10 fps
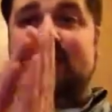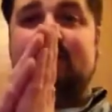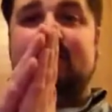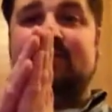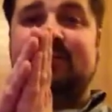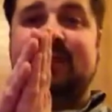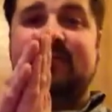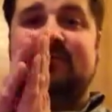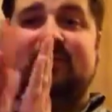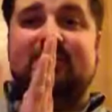You know, if you
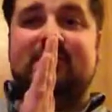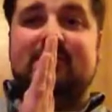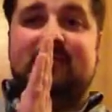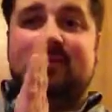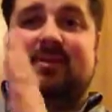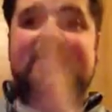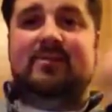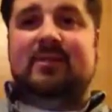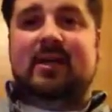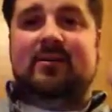imagine 50 this way,
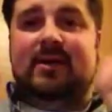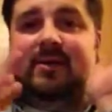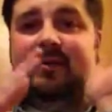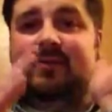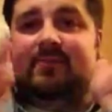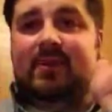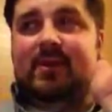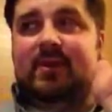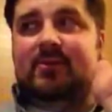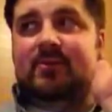50 that way,
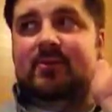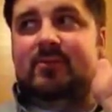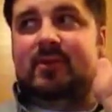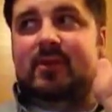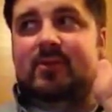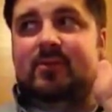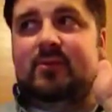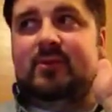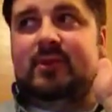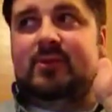100
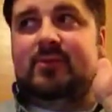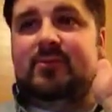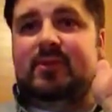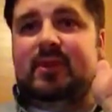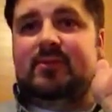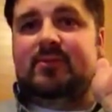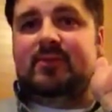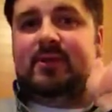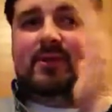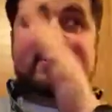would be super
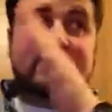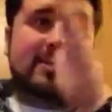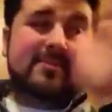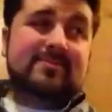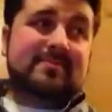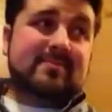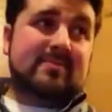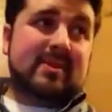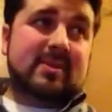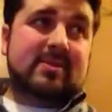extroverted,
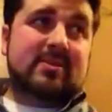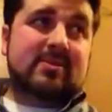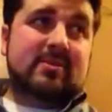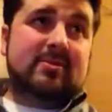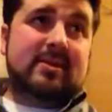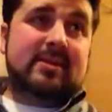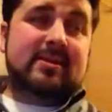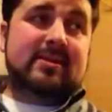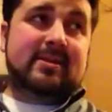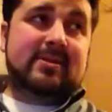0 would be
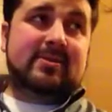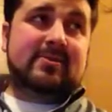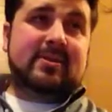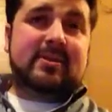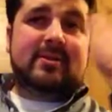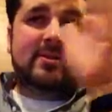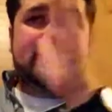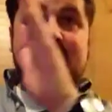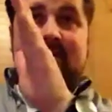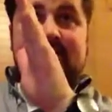introverted,
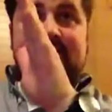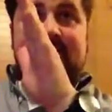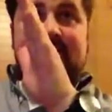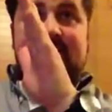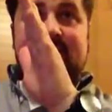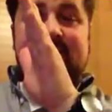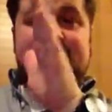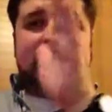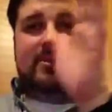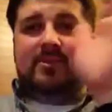50 is in the
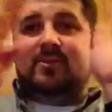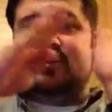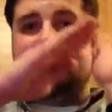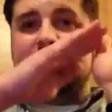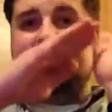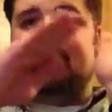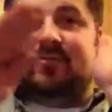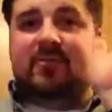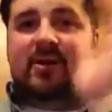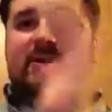middle. So some people
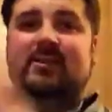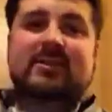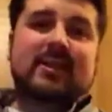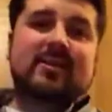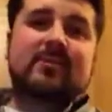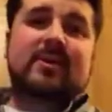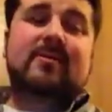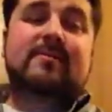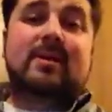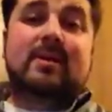fall on the scale where,